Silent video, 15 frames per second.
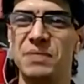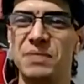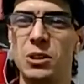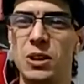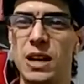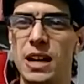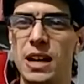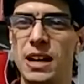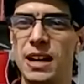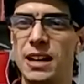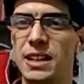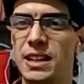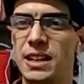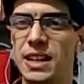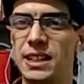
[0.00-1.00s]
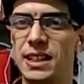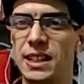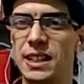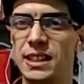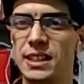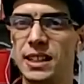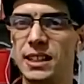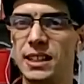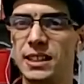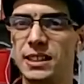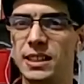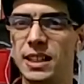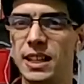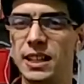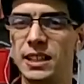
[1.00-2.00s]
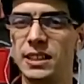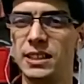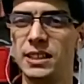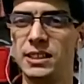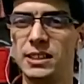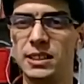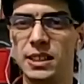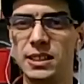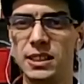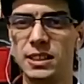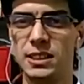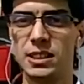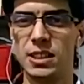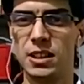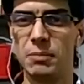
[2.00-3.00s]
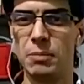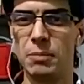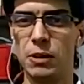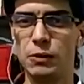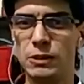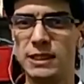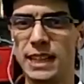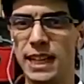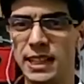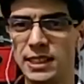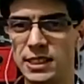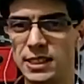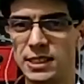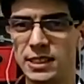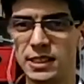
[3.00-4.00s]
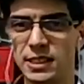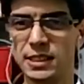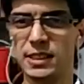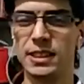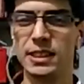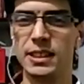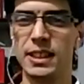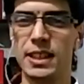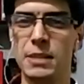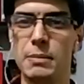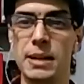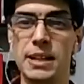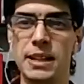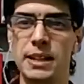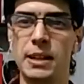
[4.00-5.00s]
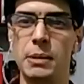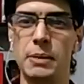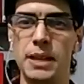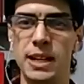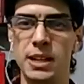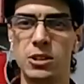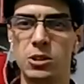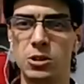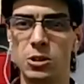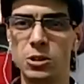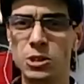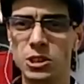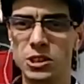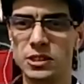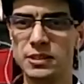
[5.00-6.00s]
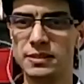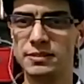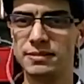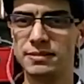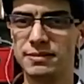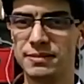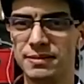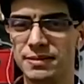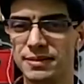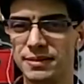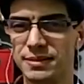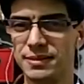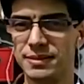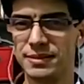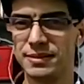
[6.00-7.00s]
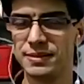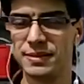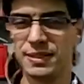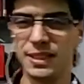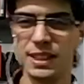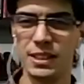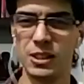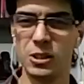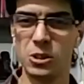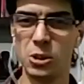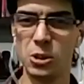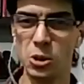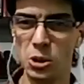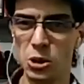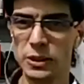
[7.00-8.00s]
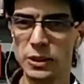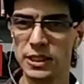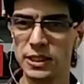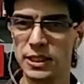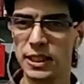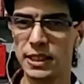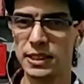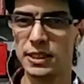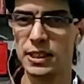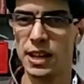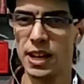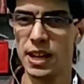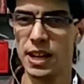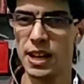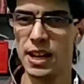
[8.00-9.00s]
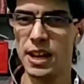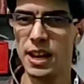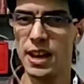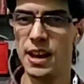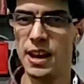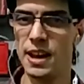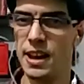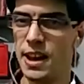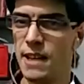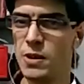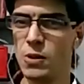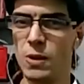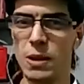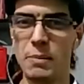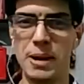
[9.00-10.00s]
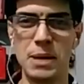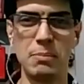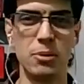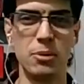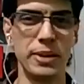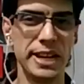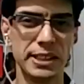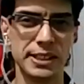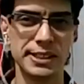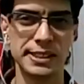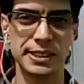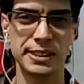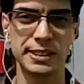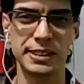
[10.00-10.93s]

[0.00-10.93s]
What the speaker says: So I studied both sides and made a conclusion. The conclusion is that everyone manipulates.